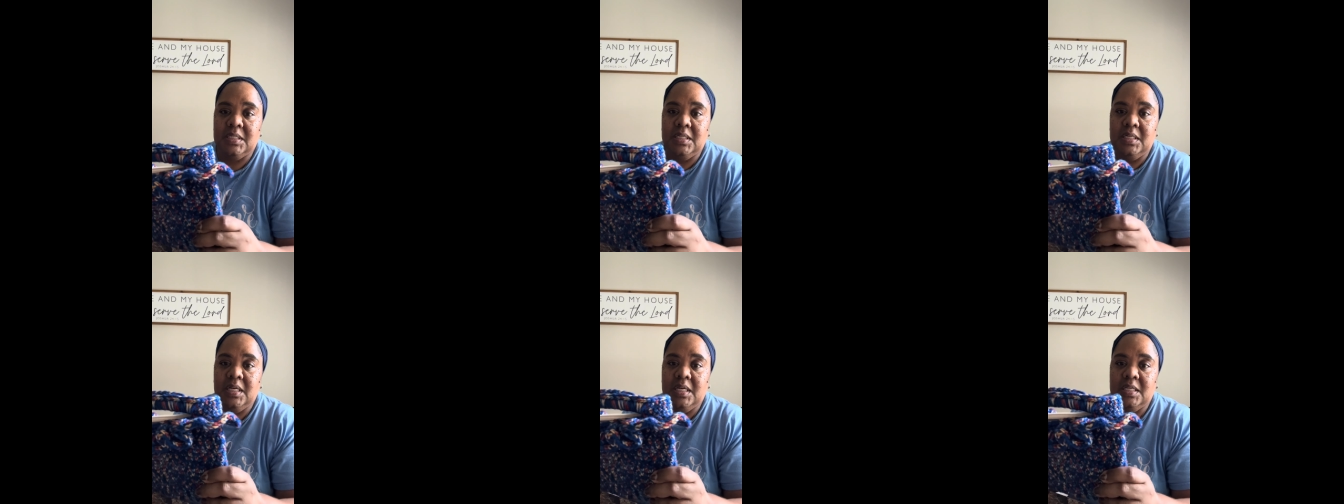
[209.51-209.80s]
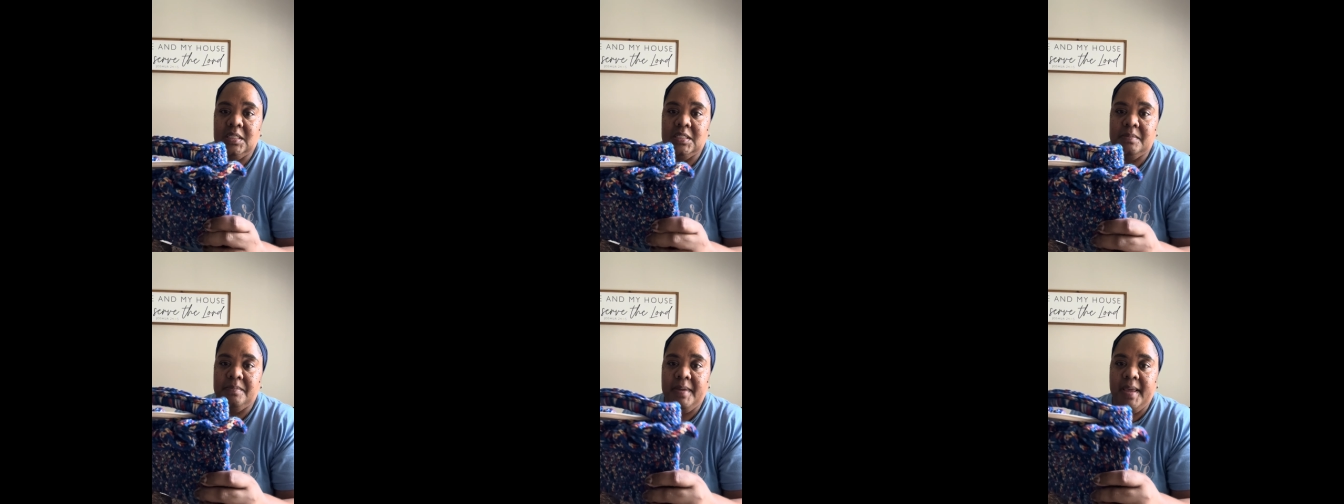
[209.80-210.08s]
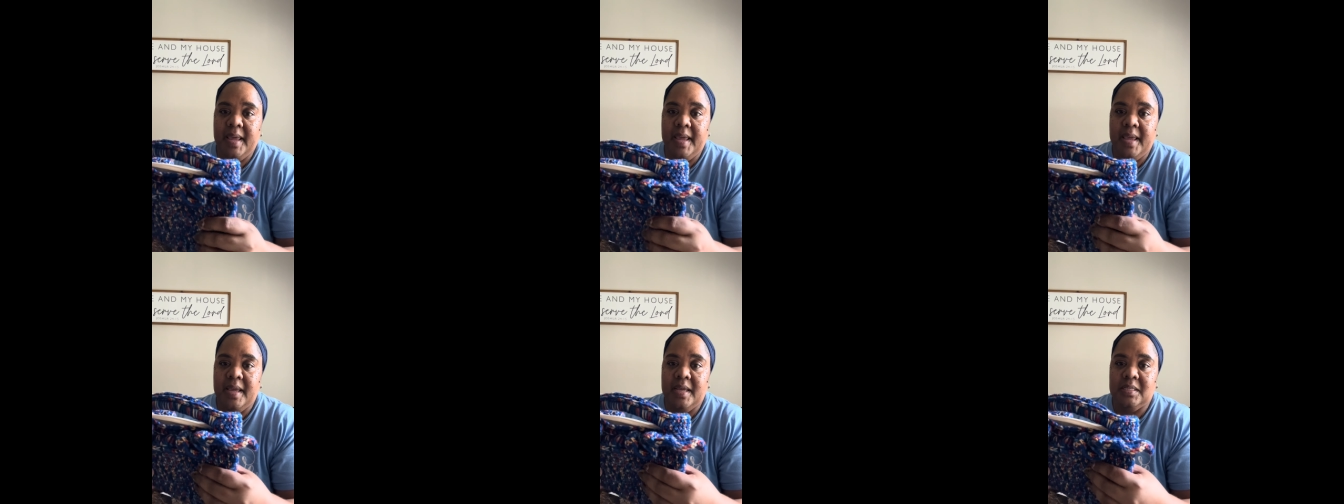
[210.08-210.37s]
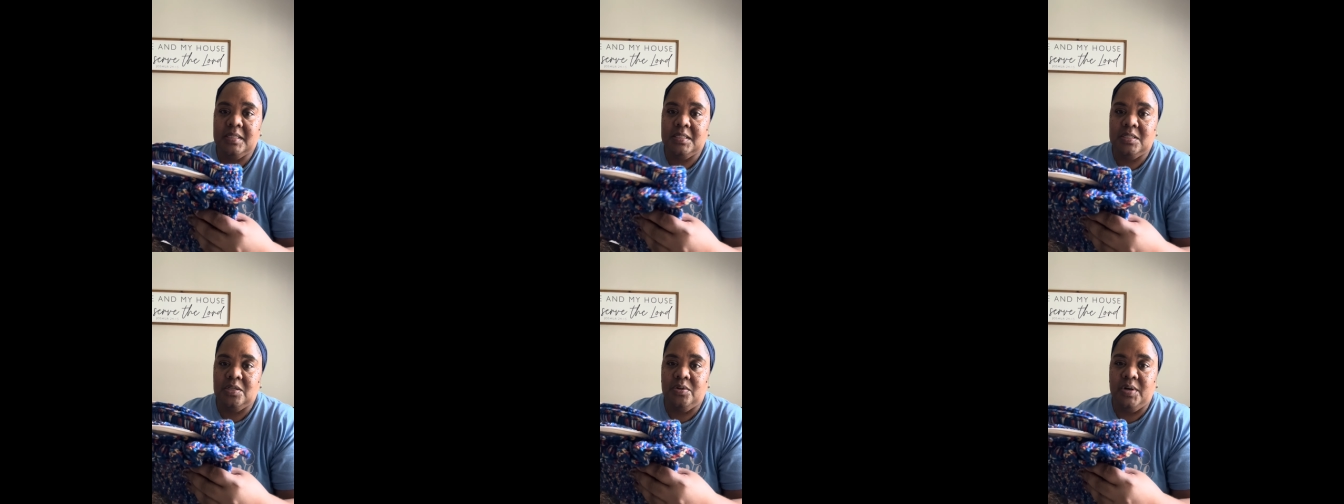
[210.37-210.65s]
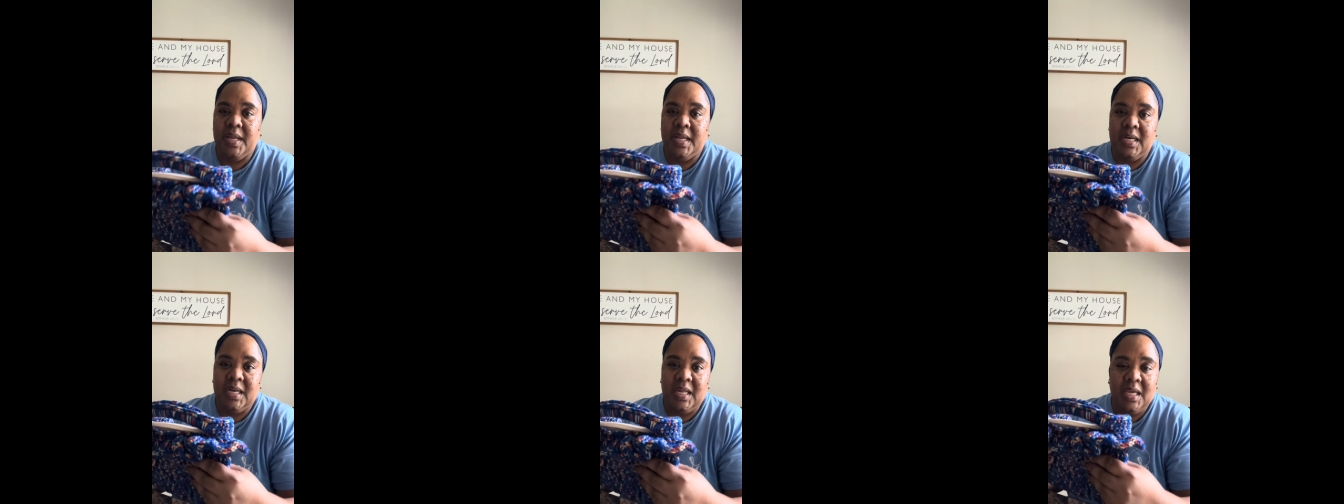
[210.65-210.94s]
to these bags so
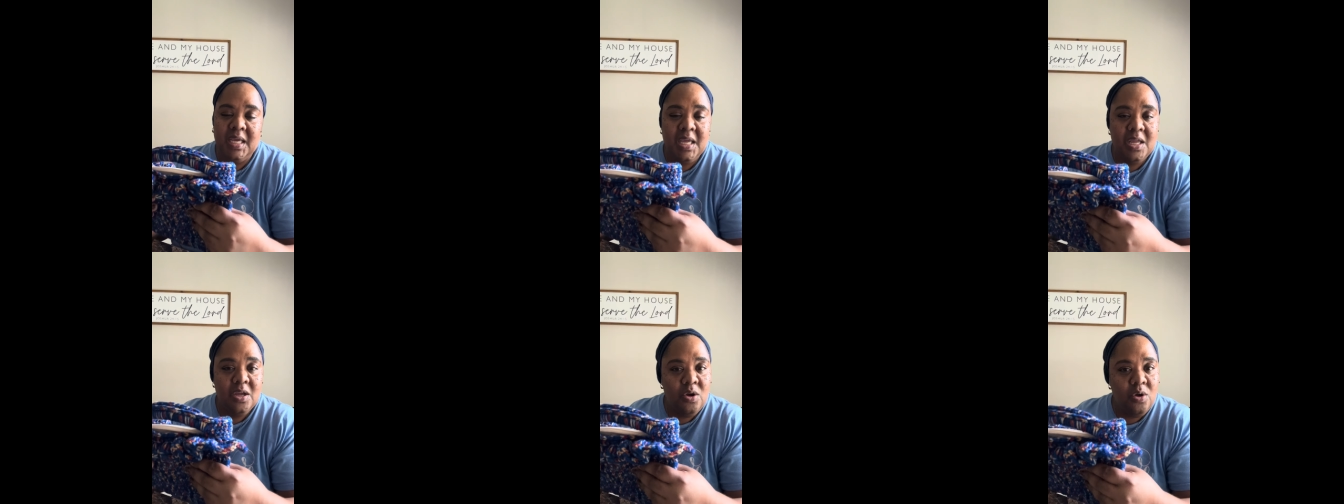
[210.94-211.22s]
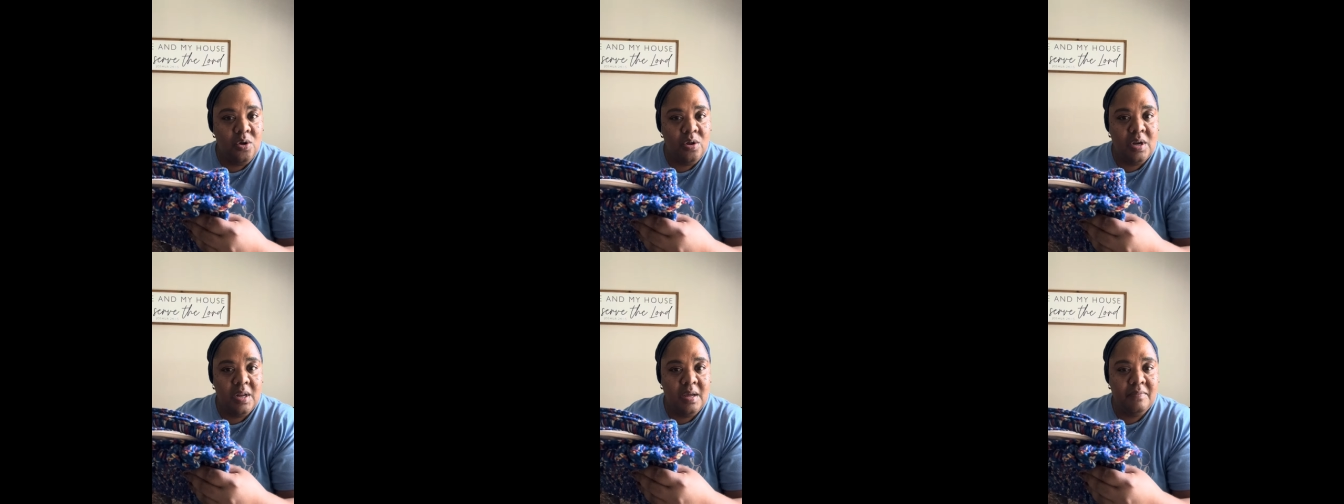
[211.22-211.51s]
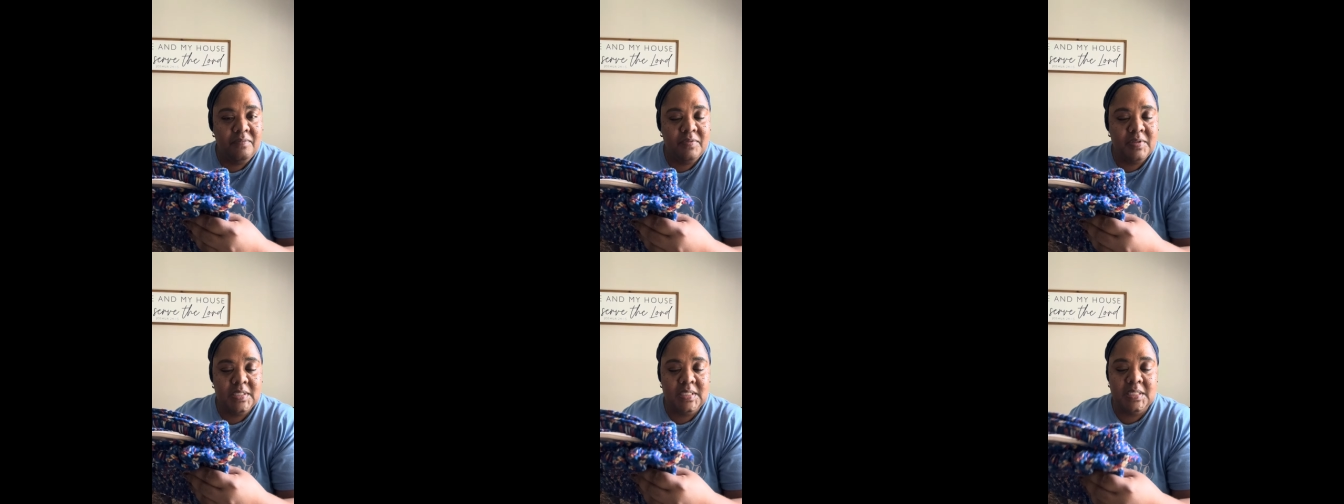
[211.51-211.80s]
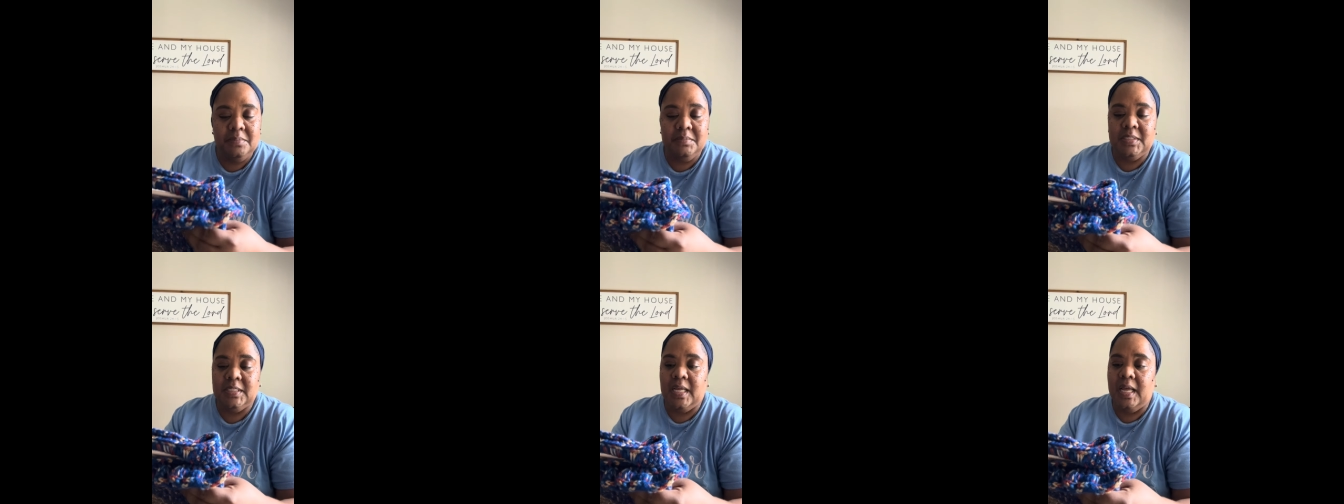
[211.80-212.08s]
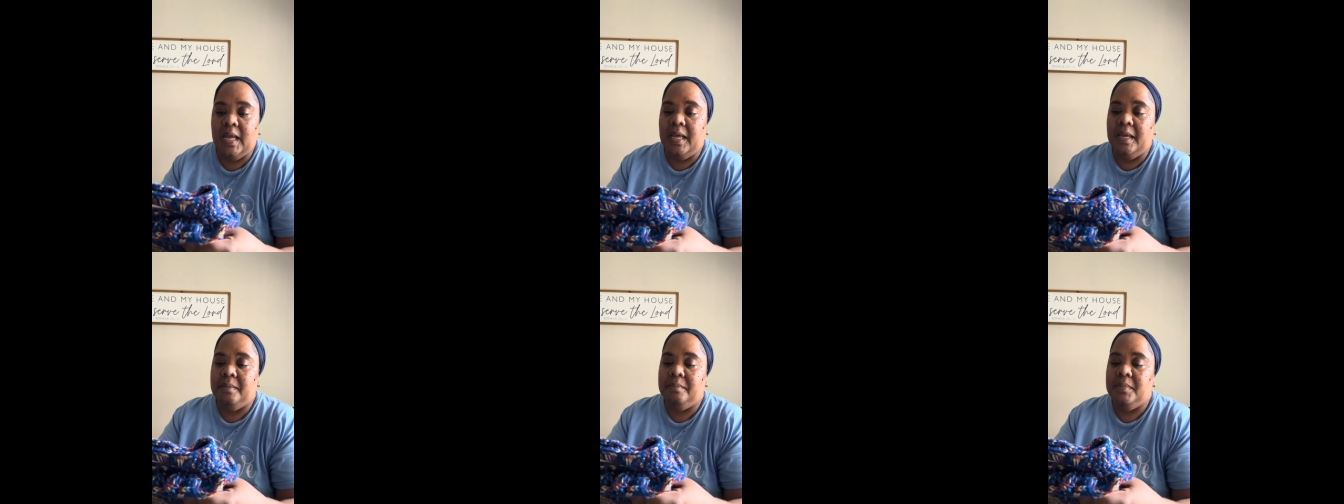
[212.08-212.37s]
that they can hold up for some
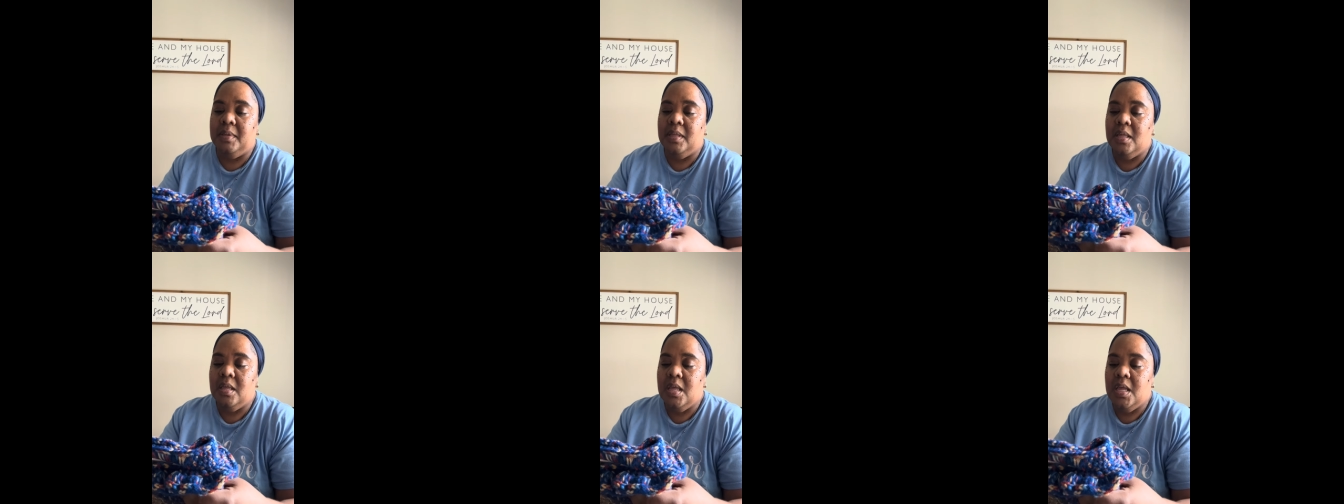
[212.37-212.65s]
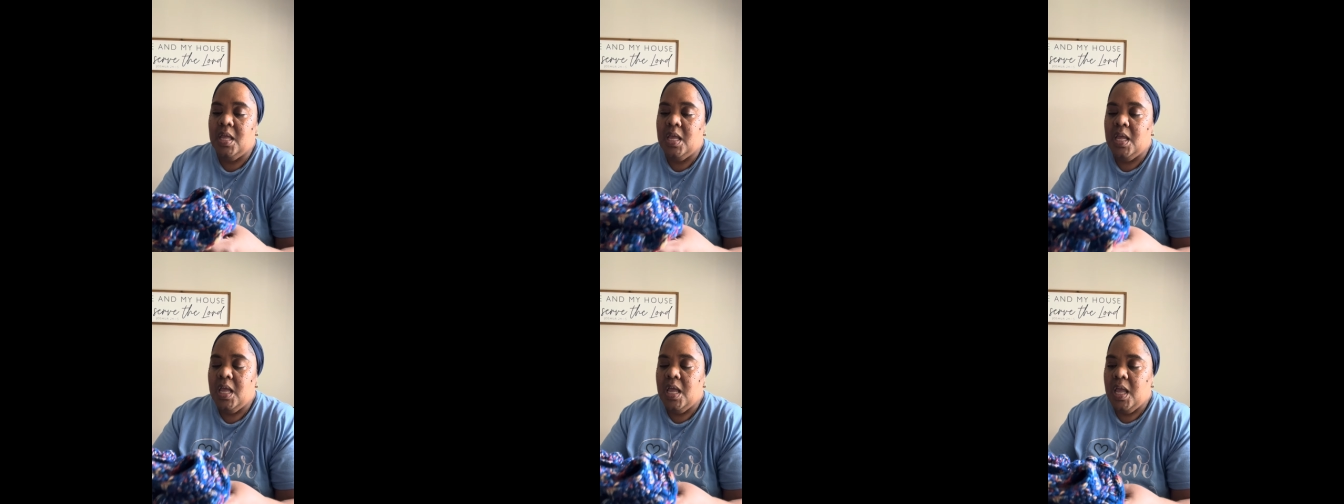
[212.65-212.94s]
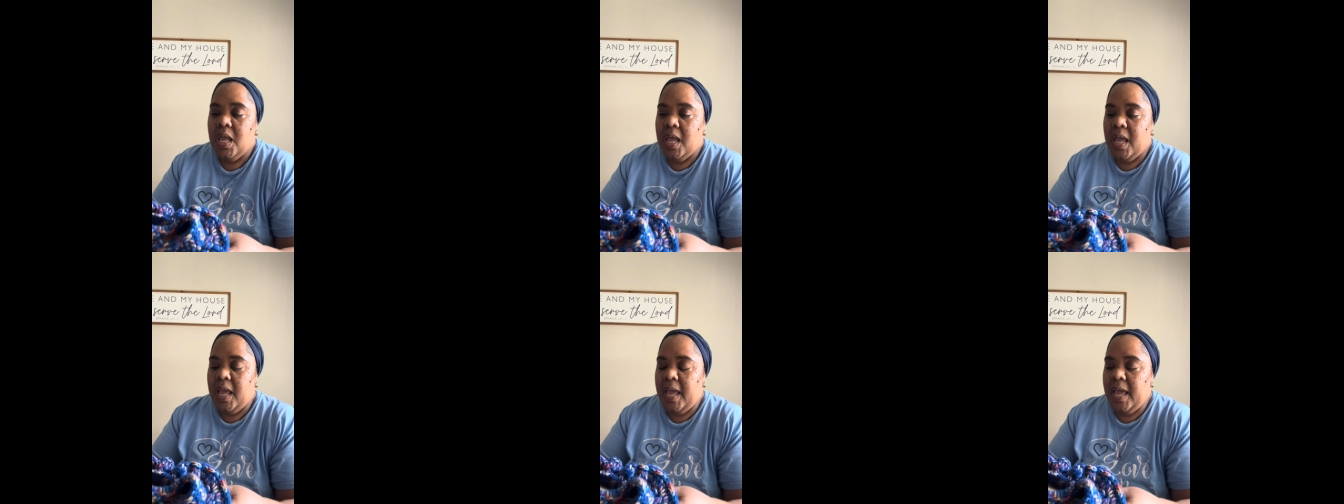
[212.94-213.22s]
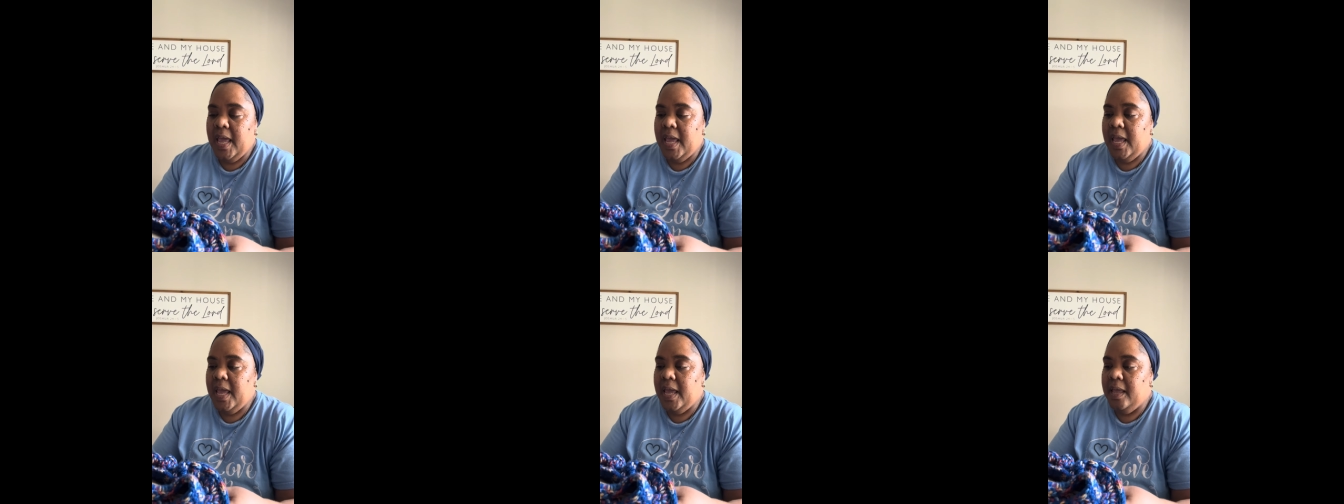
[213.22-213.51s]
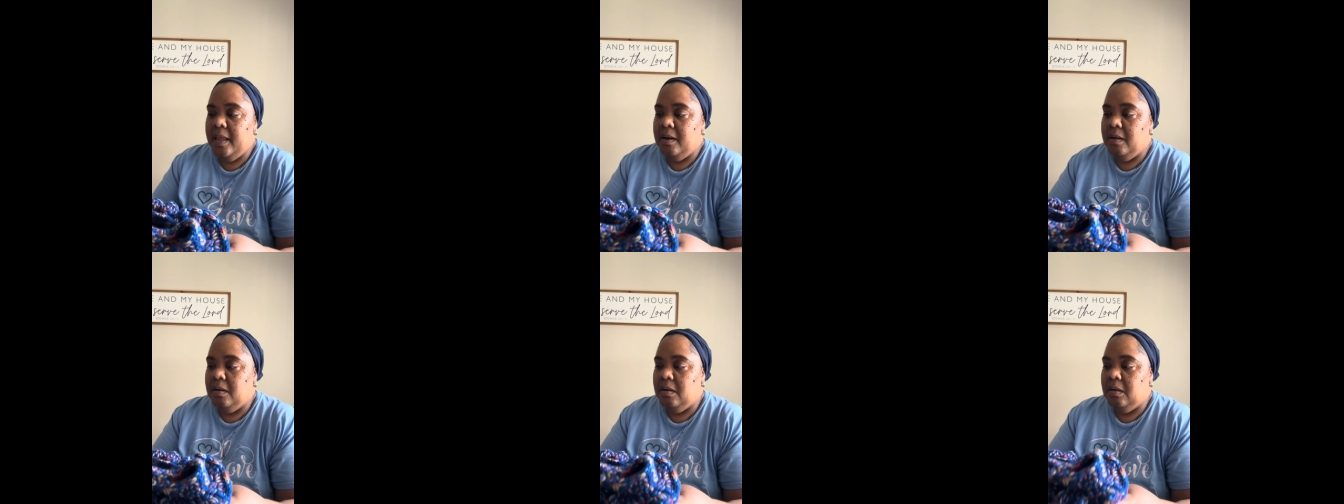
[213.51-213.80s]
time. And